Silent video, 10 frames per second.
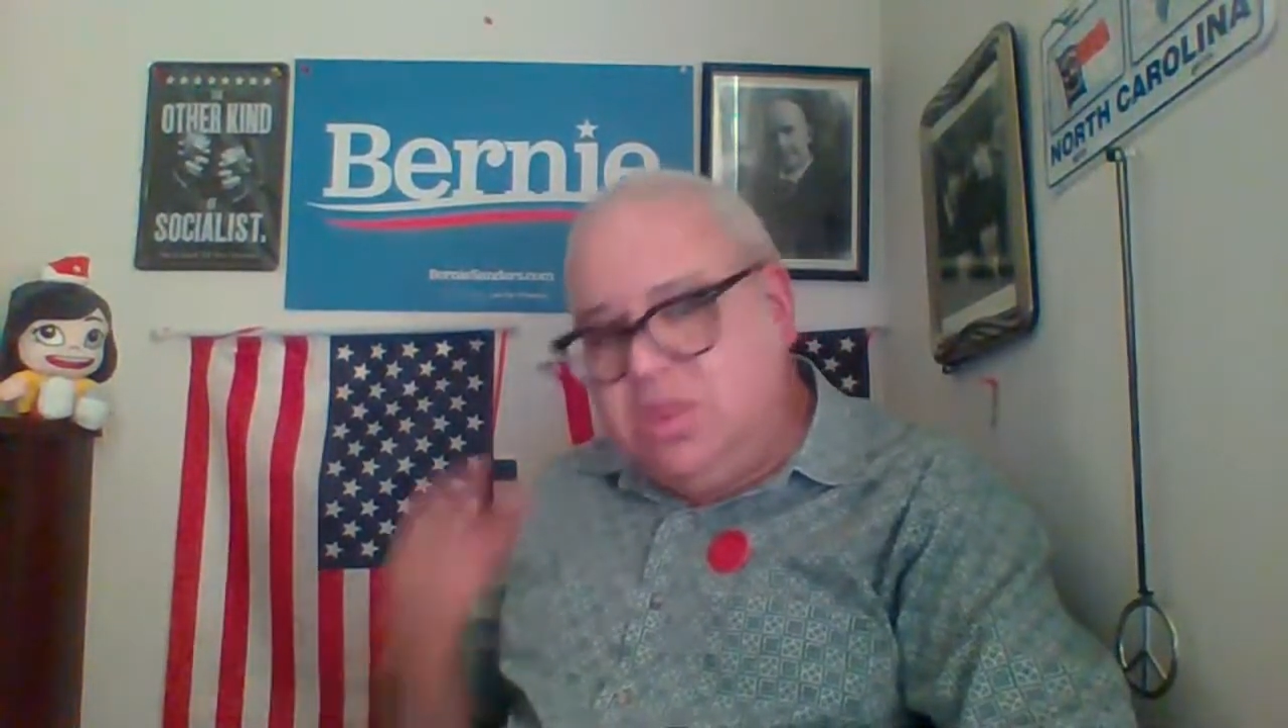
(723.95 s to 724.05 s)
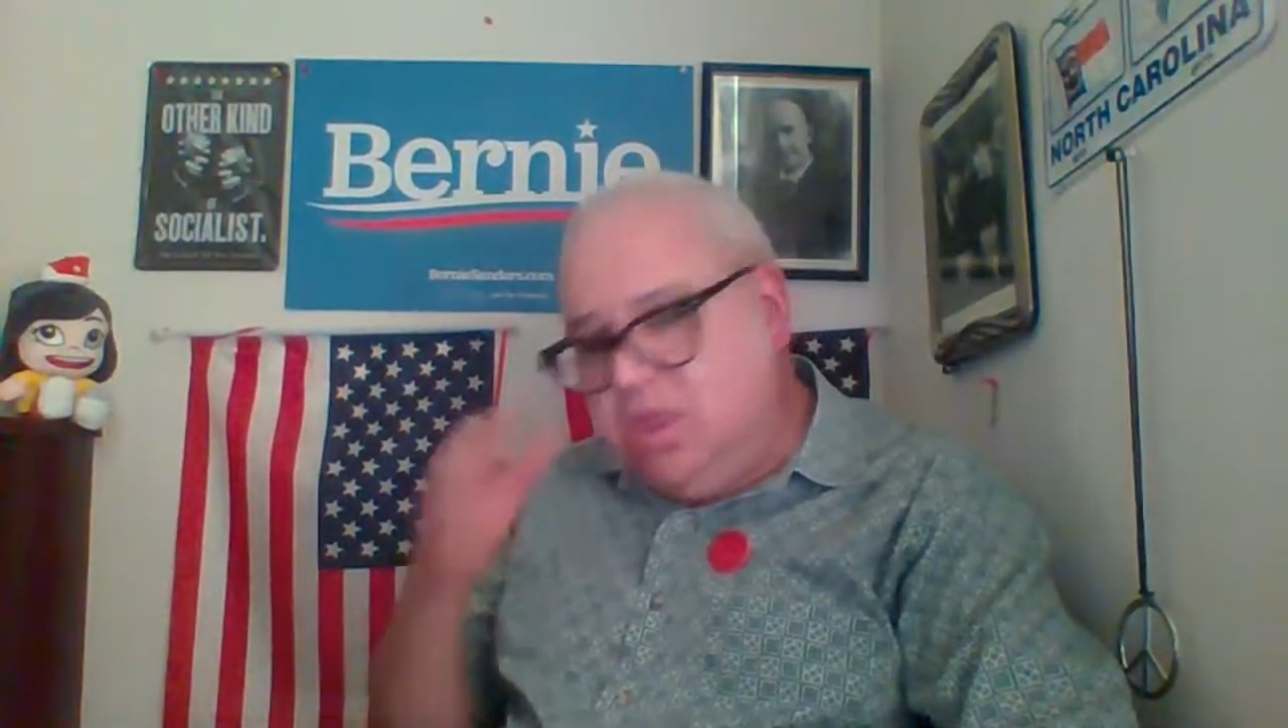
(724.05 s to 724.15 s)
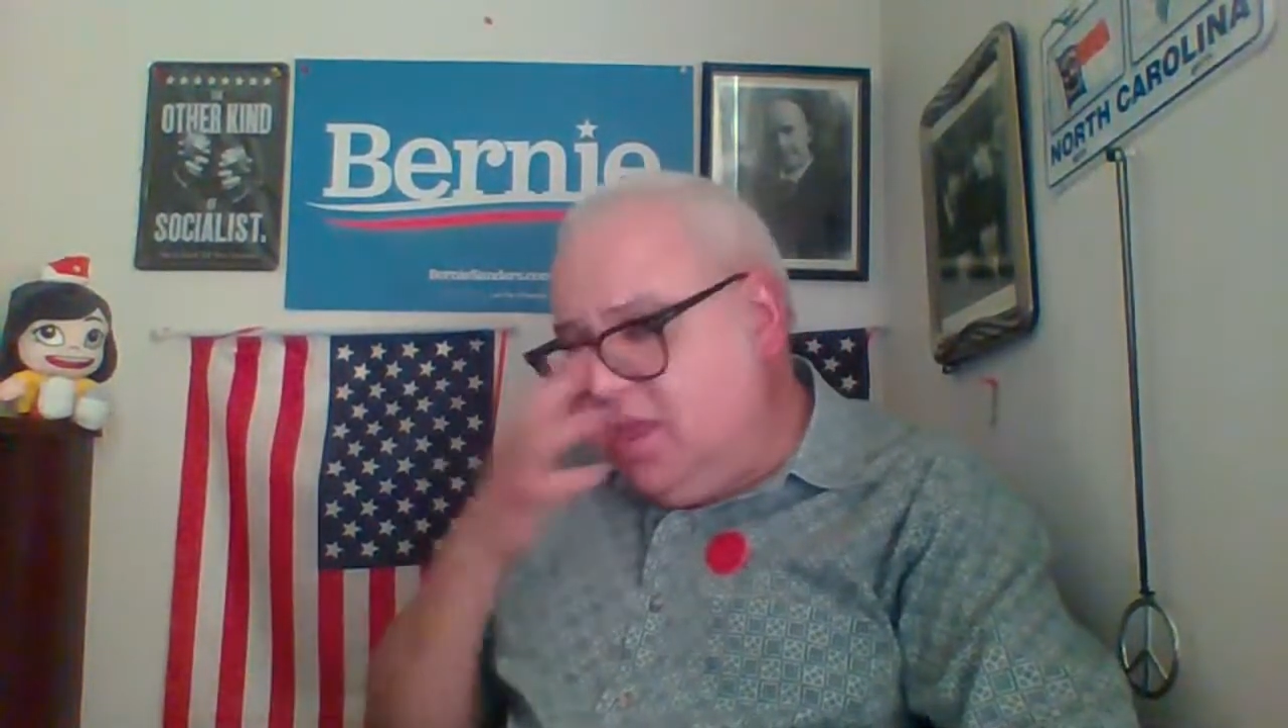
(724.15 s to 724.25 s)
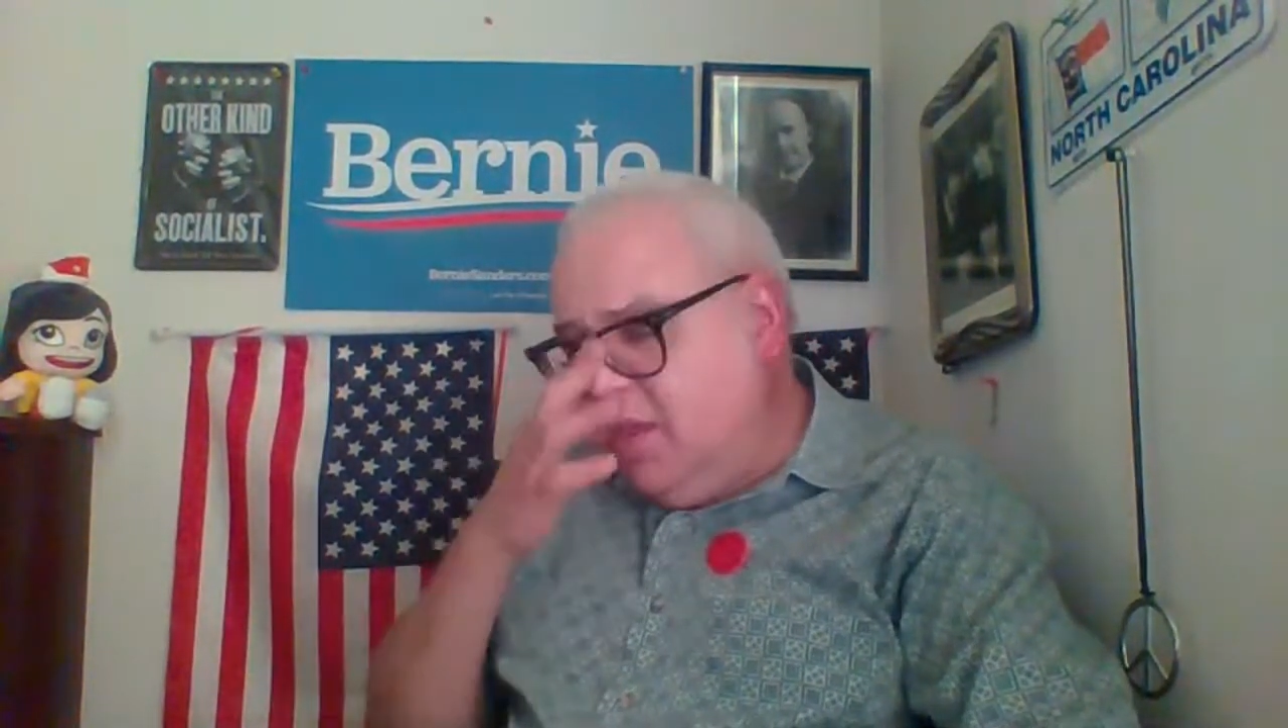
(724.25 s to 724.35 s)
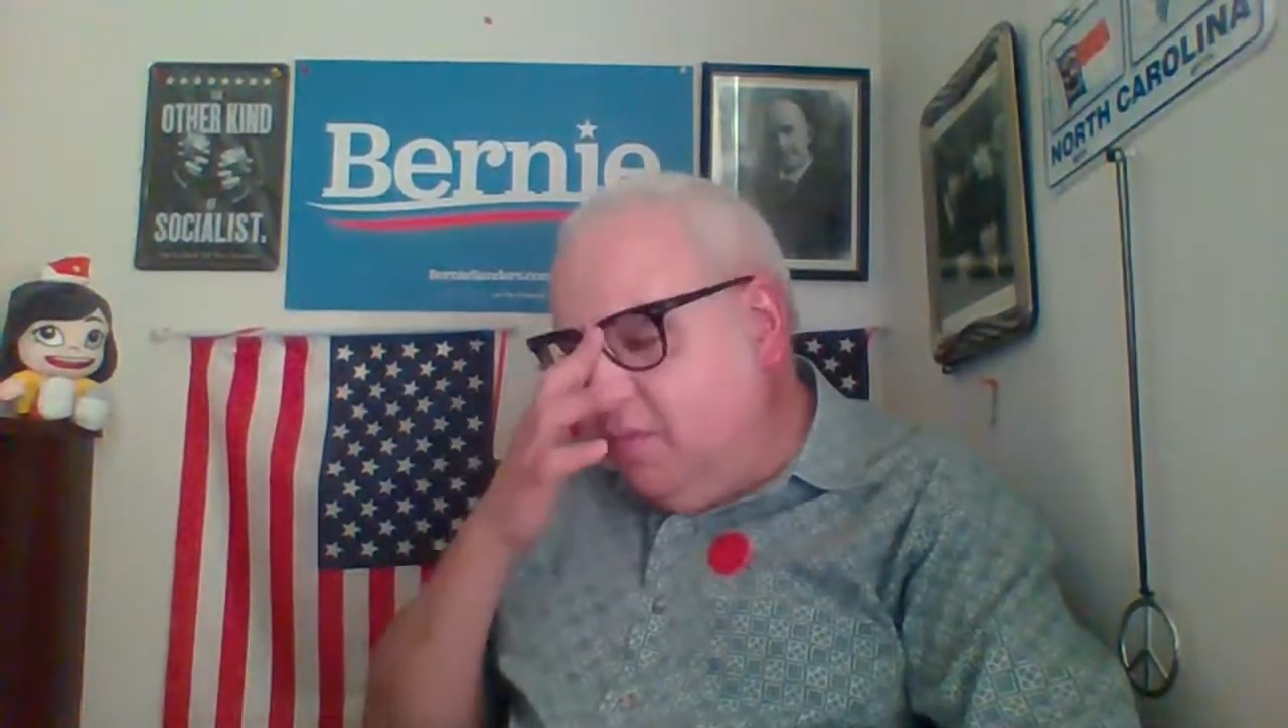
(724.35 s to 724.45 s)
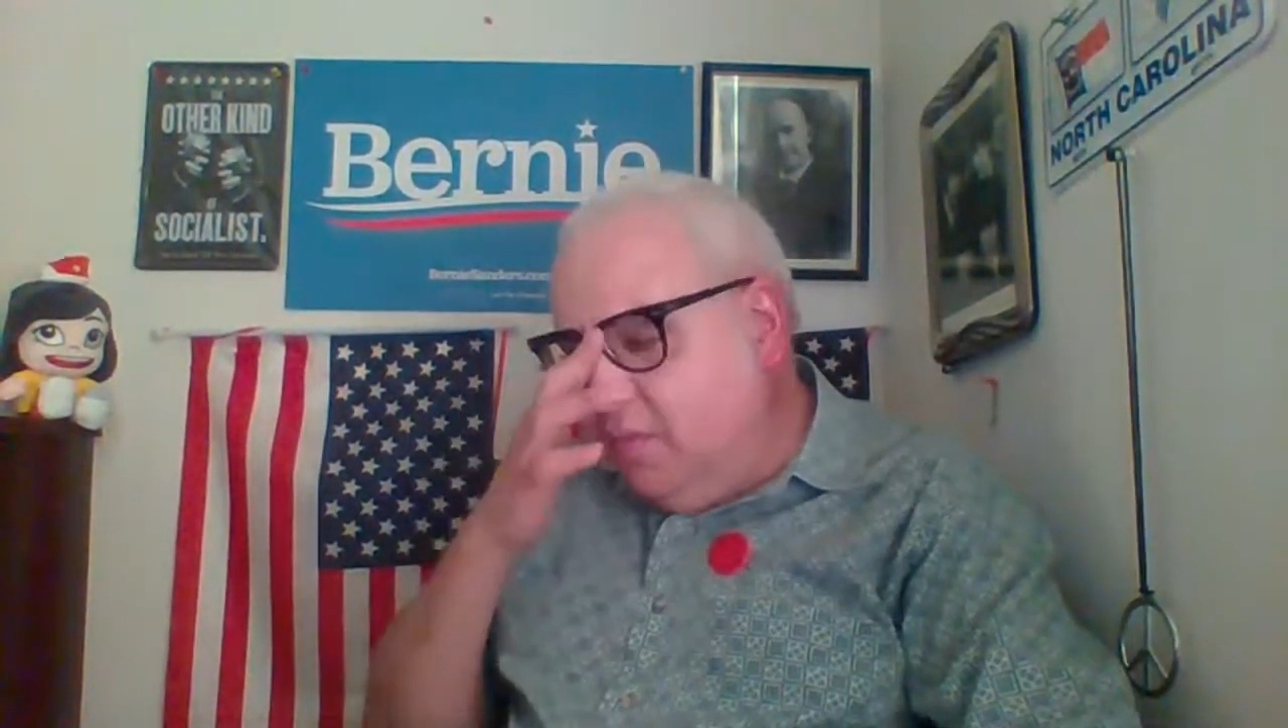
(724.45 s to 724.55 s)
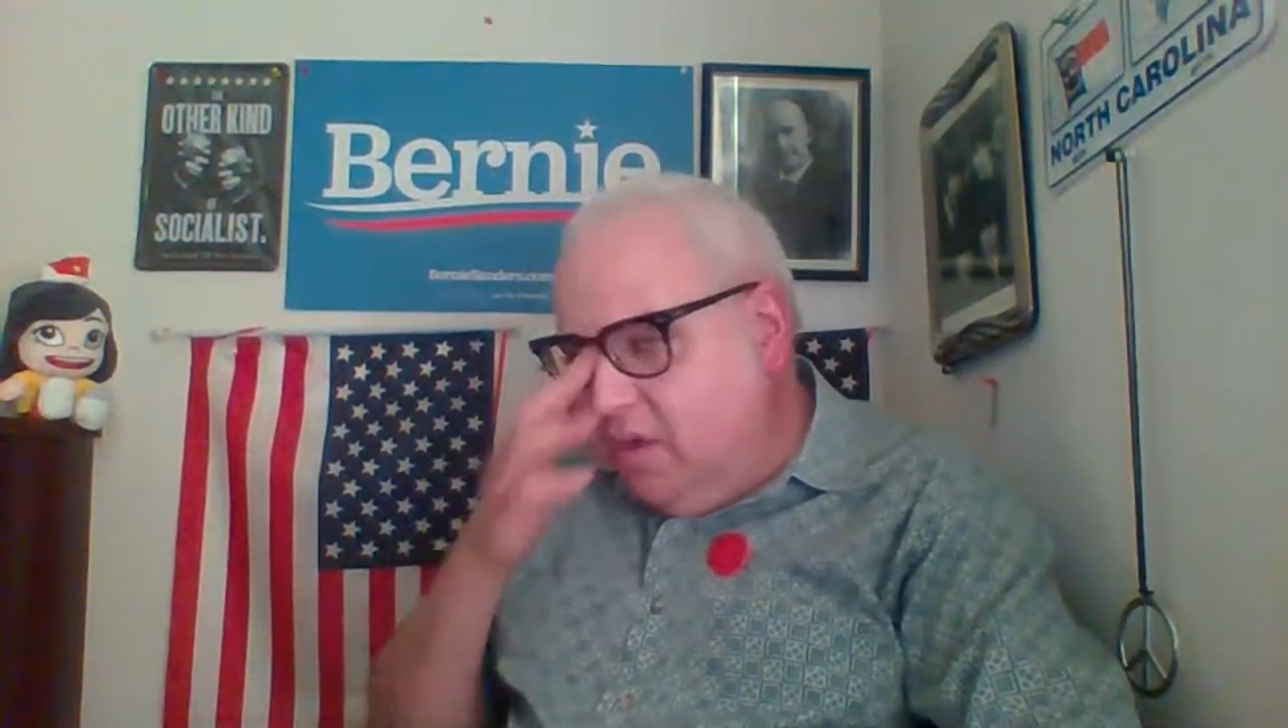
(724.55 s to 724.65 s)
achieve